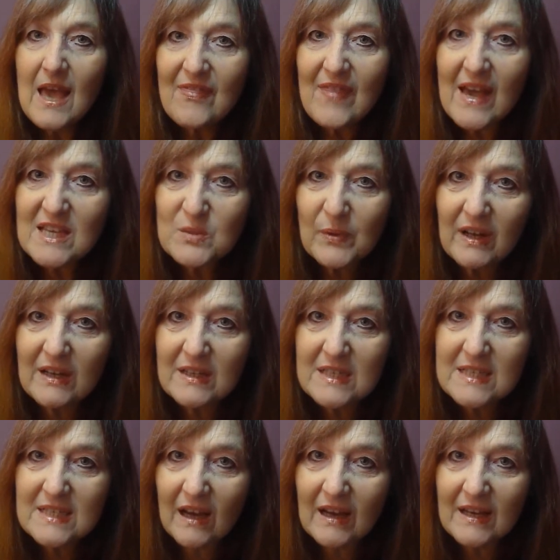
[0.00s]
That's when I
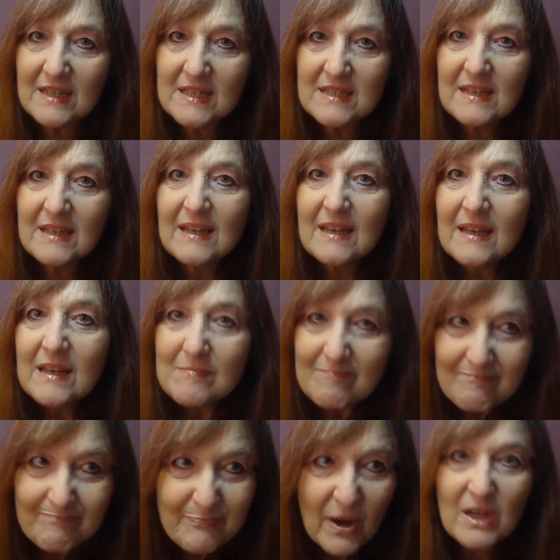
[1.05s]
decided,
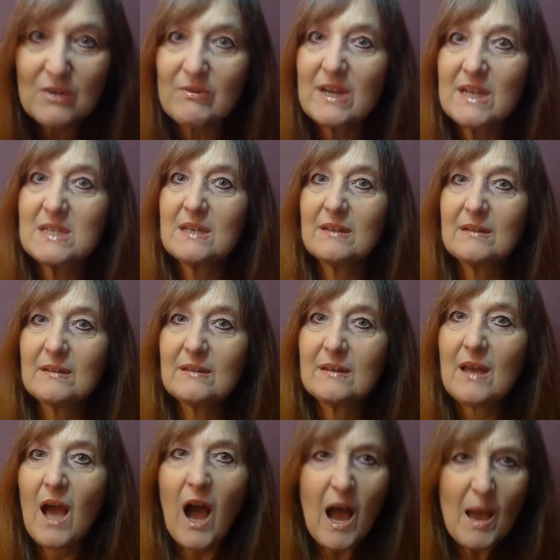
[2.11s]
bugger it.
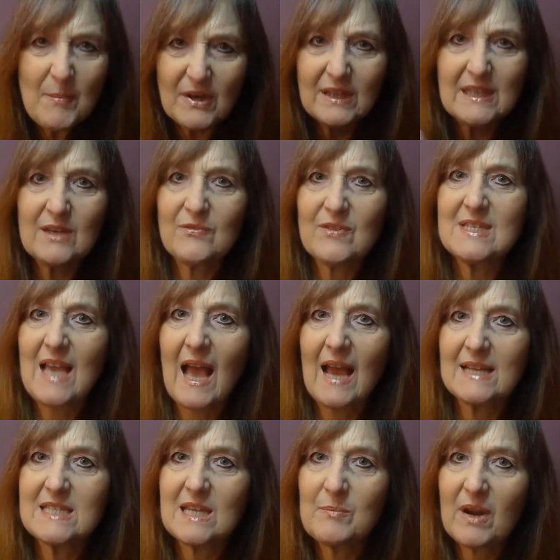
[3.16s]
I'm going to give this
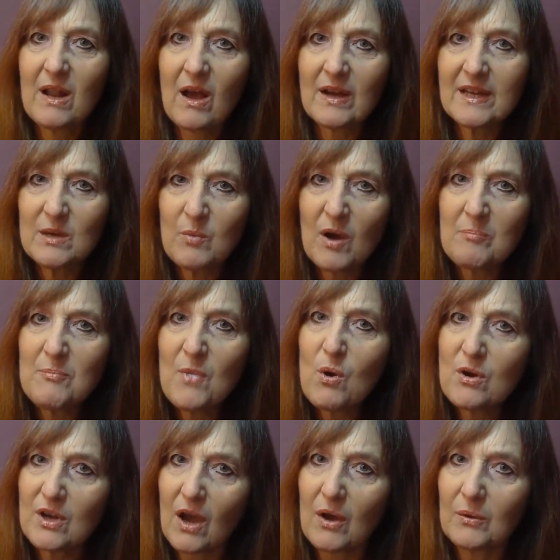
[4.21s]
acting malarkey one
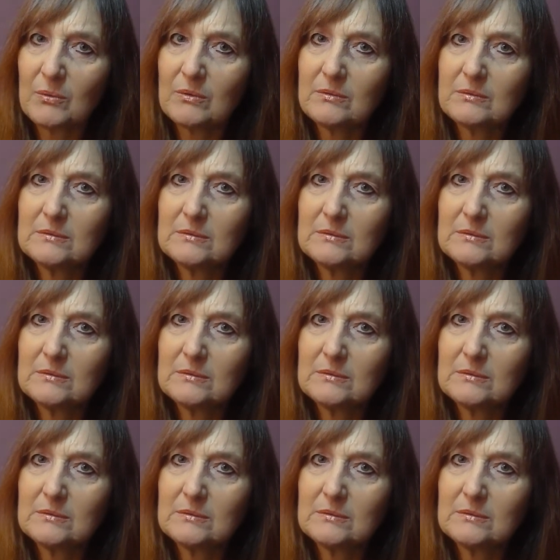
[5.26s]
more go.